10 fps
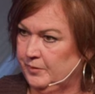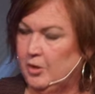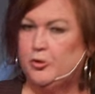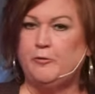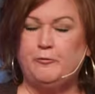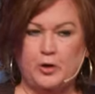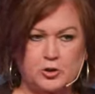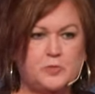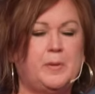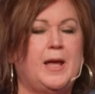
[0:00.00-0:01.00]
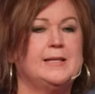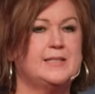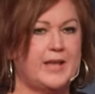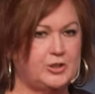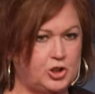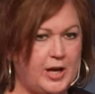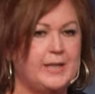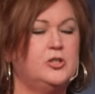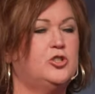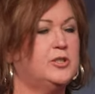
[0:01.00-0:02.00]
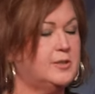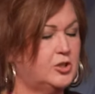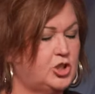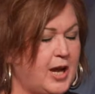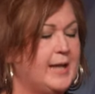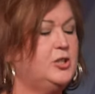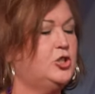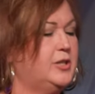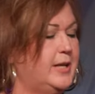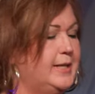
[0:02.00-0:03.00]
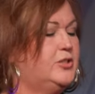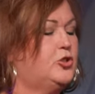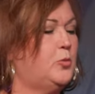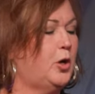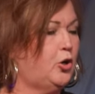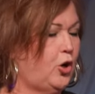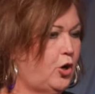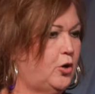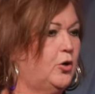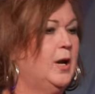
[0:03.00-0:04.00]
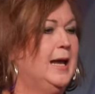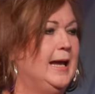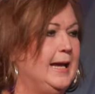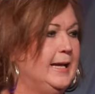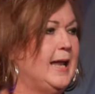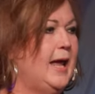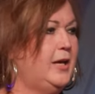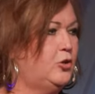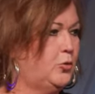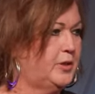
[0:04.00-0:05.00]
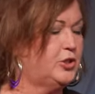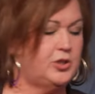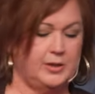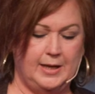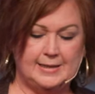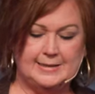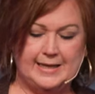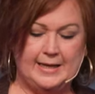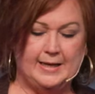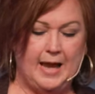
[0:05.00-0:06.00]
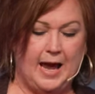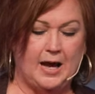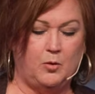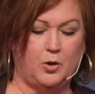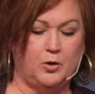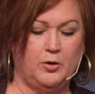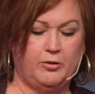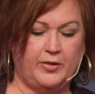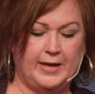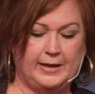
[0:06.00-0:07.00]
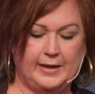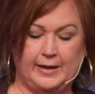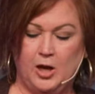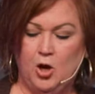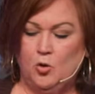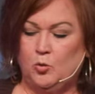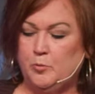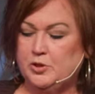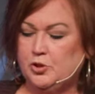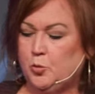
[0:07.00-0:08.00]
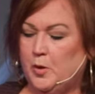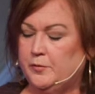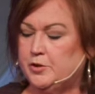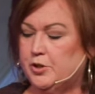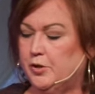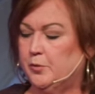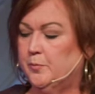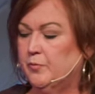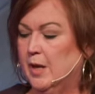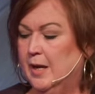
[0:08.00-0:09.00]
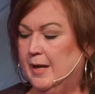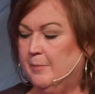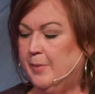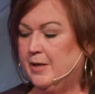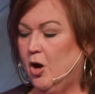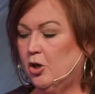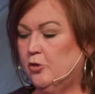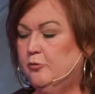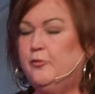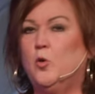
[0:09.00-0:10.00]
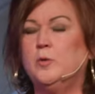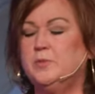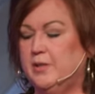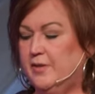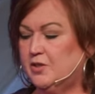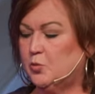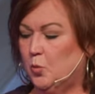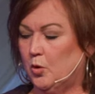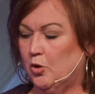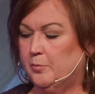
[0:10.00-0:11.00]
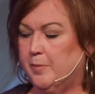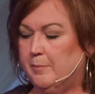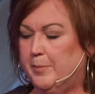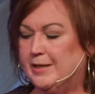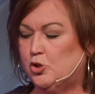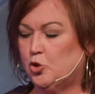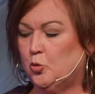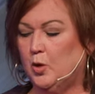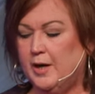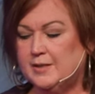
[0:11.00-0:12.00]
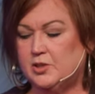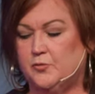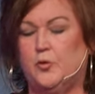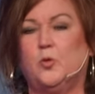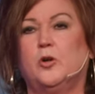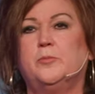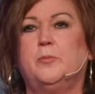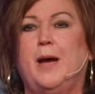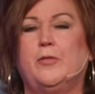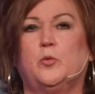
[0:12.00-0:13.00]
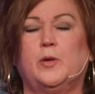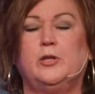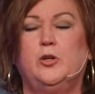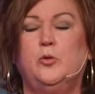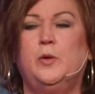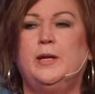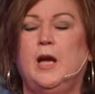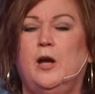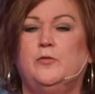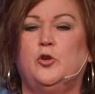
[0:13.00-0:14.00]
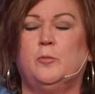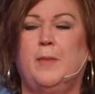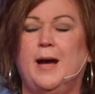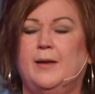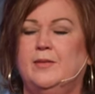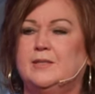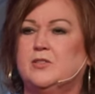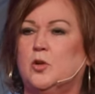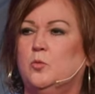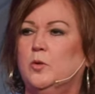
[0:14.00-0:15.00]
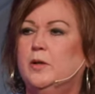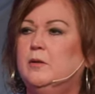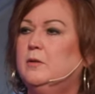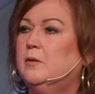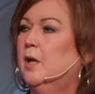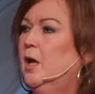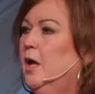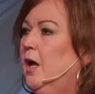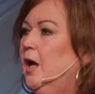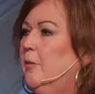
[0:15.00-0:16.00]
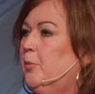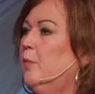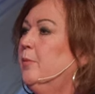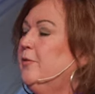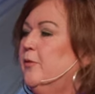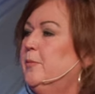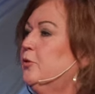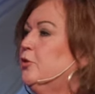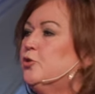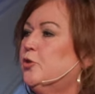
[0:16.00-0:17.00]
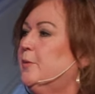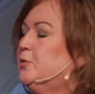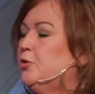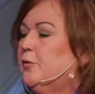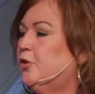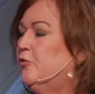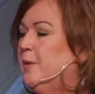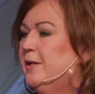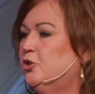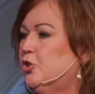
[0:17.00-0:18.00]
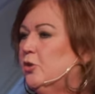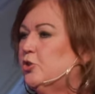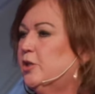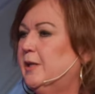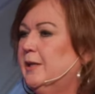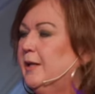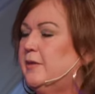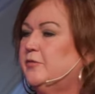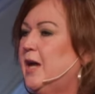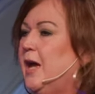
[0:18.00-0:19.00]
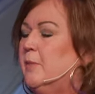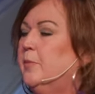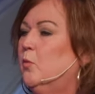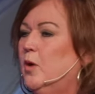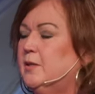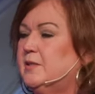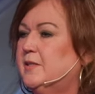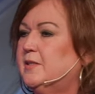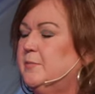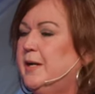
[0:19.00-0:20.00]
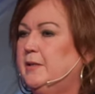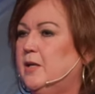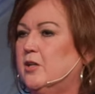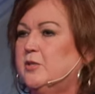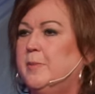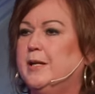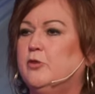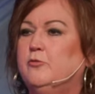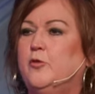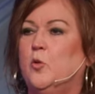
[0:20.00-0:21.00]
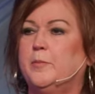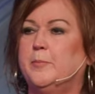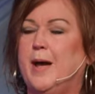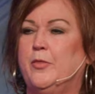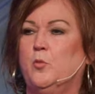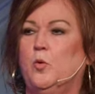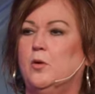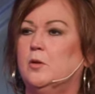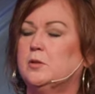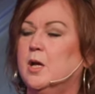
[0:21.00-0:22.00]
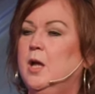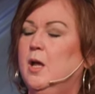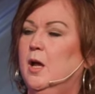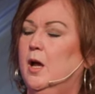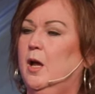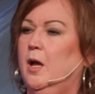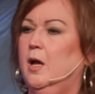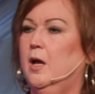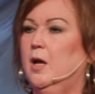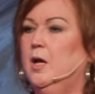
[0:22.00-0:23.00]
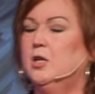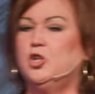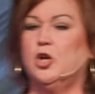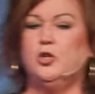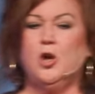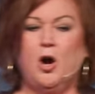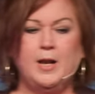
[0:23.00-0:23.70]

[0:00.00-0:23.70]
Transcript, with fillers: The first place that changes, change needs to occur in a Christian is in our thinking. Romans twelve two, and be not conformed to this world, but be transformed by the renewing of your mind. This is a real, uh, probably familiar scripture if you've been in church any length of time. But what does this mean, not to be conformed by the world? Uh, to not